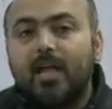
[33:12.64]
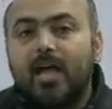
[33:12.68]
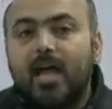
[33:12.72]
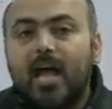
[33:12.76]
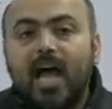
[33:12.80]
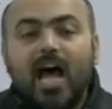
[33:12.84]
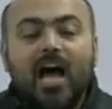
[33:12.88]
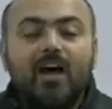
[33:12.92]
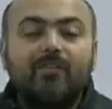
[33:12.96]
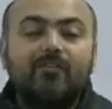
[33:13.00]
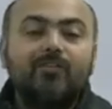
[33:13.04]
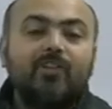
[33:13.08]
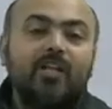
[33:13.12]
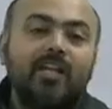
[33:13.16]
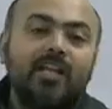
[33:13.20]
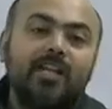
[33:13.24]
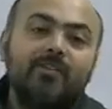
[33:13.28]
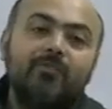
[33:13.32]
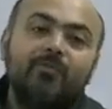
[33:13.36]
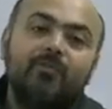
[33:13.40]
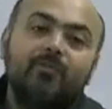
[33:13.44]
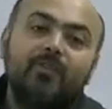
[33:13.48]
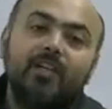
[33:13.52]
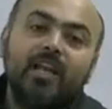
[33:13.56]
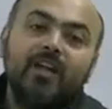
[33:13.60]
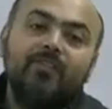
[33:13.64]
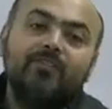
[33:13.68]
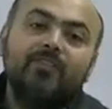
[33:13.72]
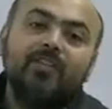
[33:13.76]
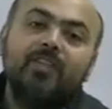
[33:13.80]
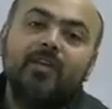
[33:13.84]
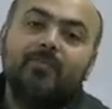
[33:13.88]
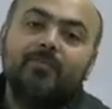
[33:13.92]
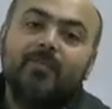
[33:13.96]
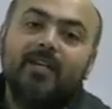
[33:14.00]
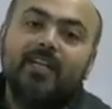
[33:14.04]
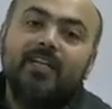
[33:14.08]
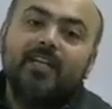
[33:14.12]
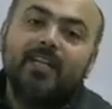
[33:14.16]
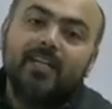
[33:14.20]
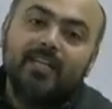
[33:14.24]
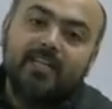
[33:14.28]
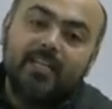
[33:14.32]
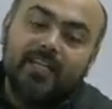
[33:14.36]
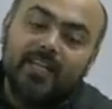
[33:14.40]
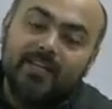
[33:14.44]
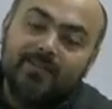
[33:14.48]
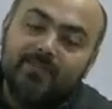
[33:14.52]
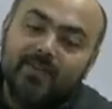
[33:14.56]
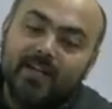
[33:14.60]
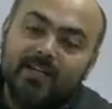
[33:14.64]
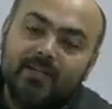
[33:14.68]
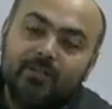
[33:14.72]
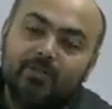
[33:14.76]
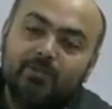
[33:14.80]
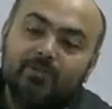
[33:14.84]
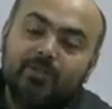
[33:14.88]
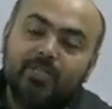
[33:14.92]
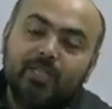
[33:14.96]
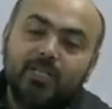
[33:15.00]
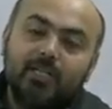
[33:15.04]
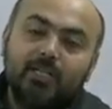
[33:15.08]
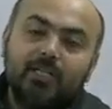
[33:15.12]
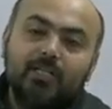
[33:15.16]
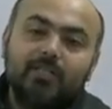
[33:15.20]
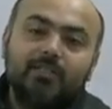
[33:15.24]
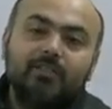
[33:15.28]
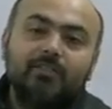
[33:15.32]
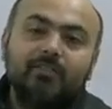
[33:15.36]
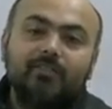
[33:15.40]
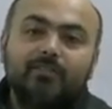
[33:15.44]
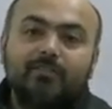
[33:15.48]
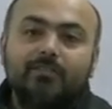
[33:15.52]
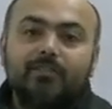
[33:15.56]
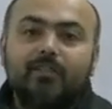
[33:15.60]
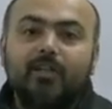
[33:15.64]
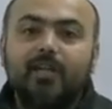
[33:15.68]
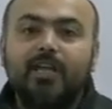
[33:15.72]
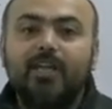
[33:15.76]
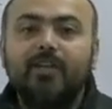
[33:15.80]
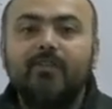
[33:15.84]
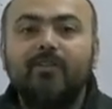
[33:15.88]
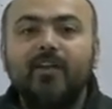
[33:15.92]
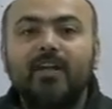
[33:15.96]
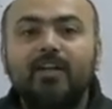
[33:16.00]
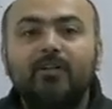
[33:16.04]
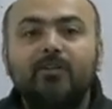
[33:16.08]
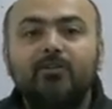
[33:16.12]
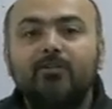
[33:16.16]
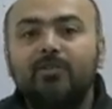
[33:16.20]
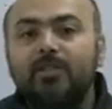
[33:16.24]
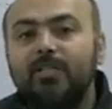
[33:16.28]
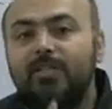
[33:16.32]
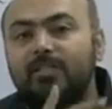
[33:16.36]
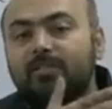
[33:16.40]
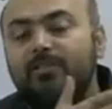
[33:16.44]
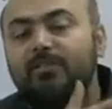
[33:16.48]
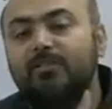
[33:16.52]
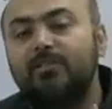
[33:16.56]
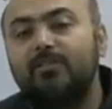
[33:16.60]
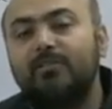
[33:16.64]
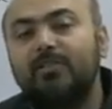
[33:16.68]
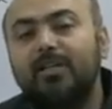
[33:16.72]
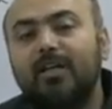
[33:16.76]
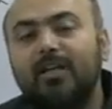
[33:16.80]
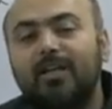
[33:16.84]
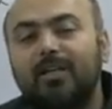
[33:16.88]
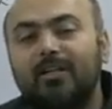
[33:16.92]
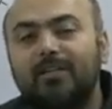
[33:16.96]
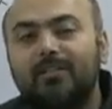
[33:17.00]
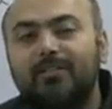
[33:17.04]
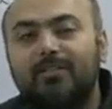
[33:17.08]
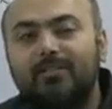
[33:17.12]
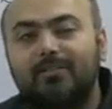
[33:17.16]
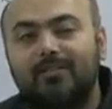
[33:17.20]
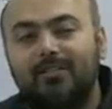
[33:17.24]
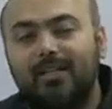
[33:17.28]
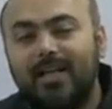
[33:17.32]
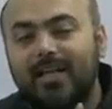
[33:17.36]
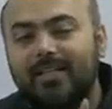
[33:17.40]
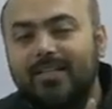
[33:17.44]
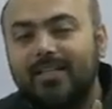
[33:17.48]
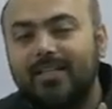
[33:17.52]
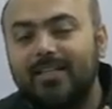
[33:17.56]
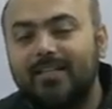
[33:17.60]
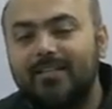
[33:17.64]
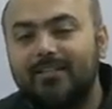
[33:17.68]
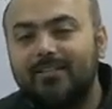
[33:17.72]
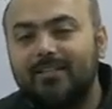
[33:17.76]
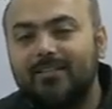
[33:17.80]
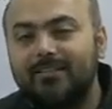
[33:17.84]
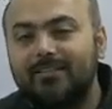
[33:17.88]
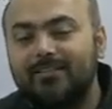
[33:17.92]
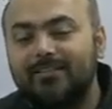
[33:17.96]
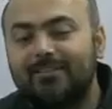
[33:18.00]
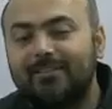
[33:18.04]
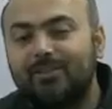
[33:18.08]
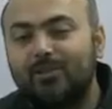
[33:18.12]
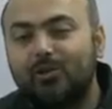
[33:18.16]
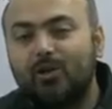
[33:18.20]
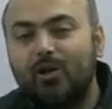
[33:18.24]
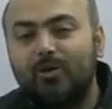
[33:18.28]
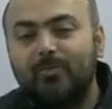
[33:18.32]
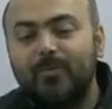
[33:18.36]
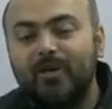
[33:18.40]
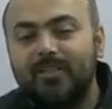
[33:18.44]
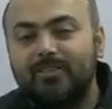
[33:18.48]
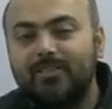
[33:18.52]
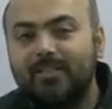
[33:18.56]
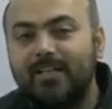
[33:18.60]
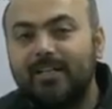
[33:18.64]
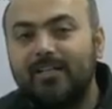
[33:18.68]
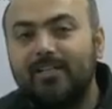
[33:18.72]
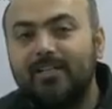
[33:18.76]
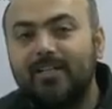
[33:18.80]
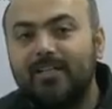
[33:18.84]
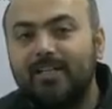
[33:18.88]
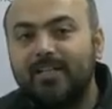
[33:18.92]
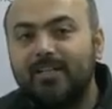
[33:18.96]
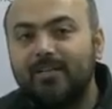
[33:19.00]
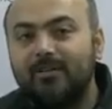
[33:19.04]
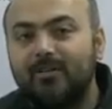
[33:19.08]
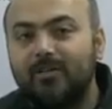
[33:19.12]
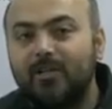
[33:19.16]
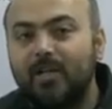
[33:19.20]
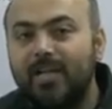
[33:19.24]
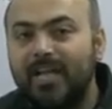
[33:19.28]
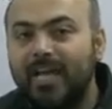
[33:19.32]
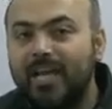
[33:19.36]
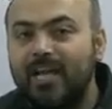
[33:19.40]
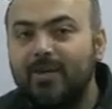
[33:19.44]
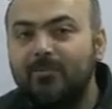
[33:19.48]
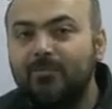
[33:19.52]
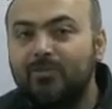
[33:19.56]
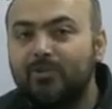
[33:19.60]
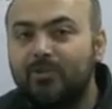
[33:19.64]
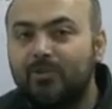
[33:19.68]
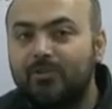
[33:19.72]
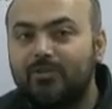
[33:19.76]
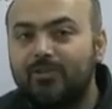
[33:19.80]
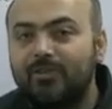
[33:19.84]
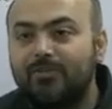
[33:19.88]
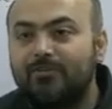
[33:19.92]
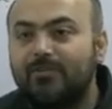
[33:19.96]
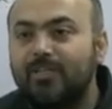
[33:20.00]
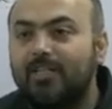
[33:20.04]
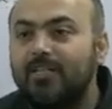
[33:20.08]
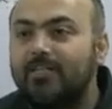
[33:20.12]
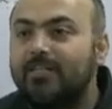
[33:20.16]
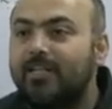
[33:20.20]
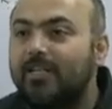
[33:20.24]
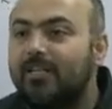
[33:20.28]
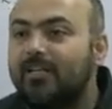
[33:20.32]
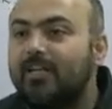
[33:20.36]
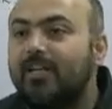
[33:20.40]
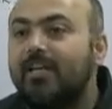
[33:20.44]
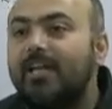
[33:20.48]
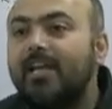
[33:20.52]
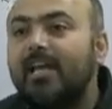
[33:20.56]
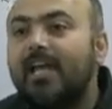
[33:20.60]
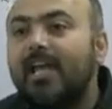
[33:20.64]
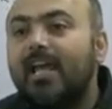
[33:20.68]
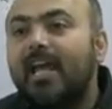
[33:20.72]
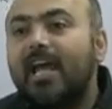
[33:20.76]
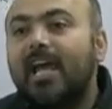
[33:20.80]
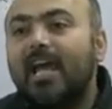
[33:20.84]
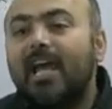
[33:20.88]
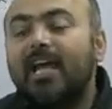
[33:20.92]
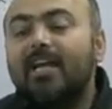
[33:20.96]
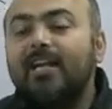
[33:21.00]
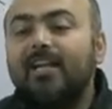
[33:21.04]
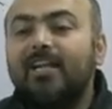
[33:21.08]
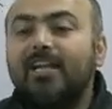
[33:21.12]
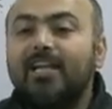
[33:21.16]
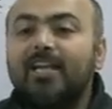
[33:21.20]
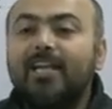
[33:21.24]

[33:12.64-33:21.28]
After he left the meeting, he went to this I think this trauma center in AIIMS or Safdarjung, and